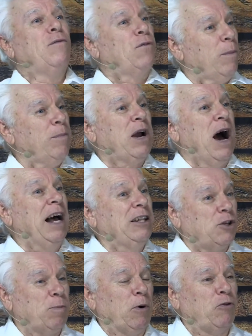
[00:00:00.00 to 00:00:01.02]
from
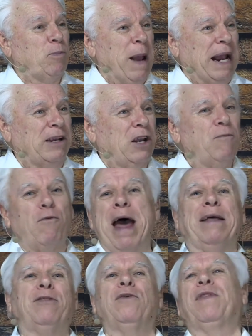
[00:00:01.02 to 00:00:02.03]
God's perspective
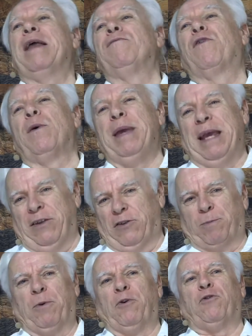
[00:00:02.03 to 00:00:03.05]
rather than from
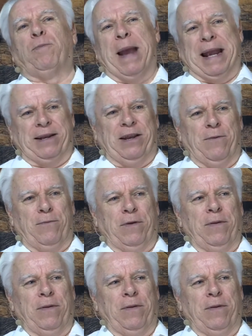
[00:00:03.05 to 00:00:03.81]
his perspective.